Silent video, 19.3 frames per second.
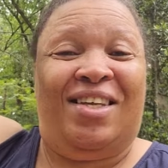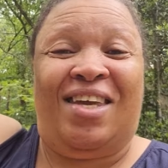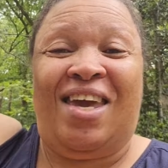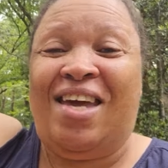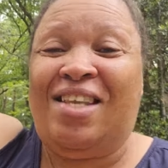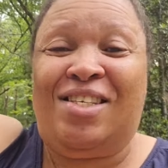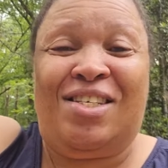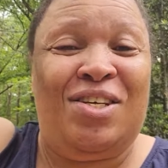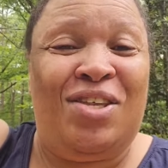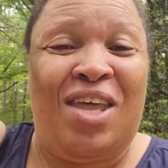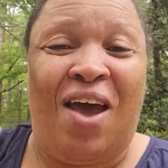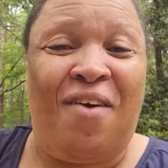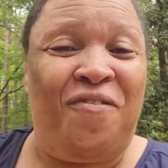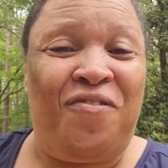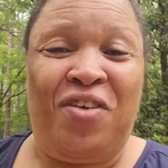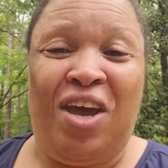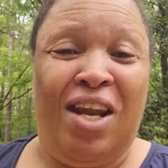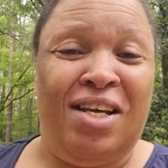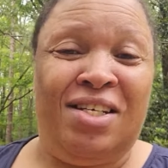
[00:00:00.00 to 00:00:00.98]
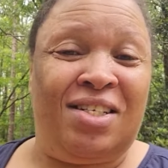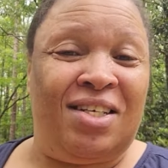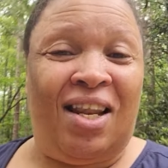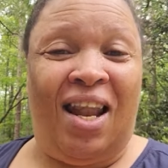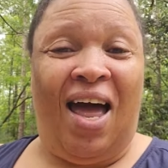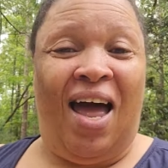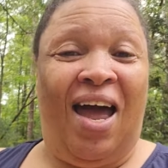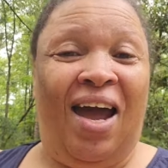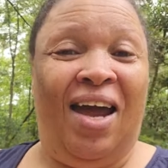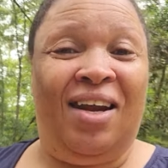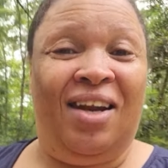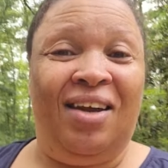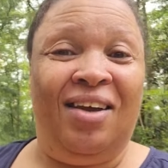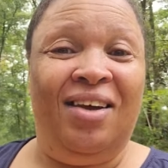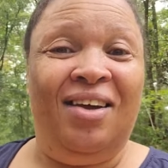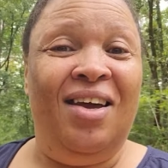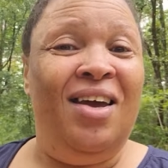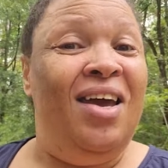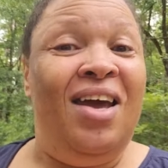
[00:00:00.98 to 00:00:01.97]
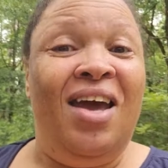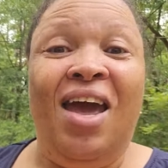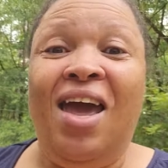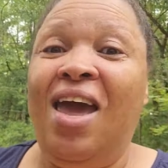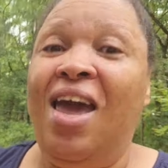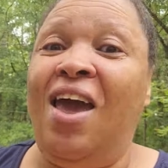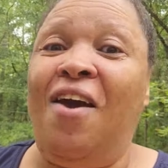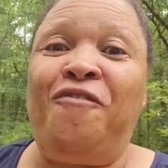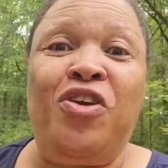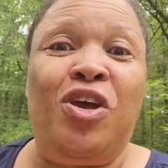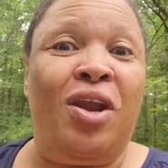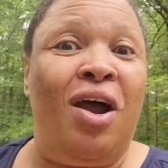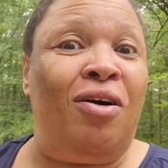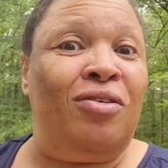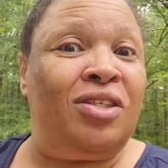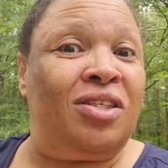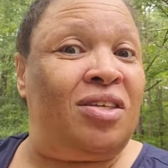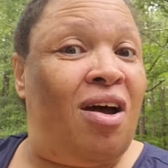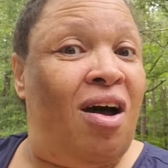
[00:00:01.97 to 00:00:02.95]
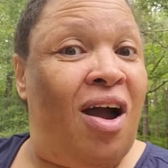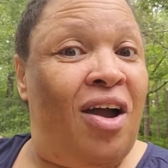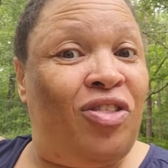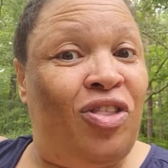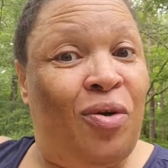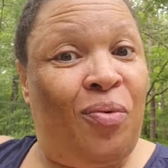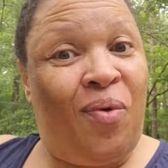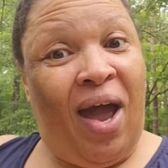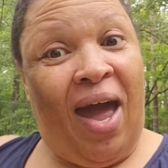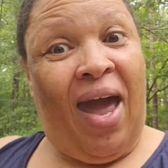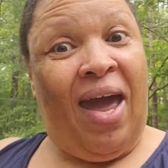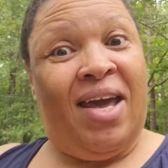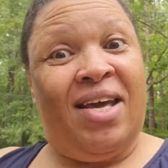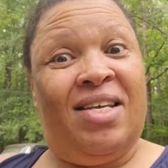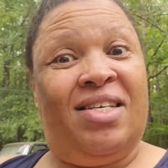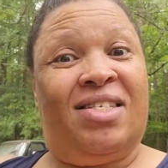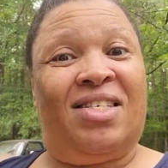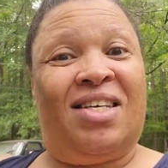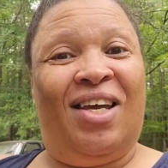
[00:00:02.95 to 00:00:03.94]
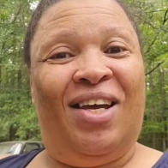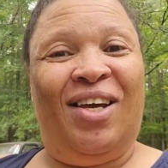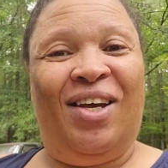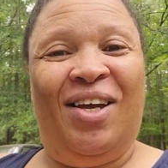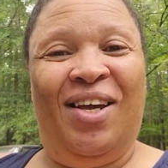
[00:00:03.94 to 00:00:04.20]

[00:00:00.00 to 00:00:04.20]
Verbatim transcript: get to that finish line if you don't start the race.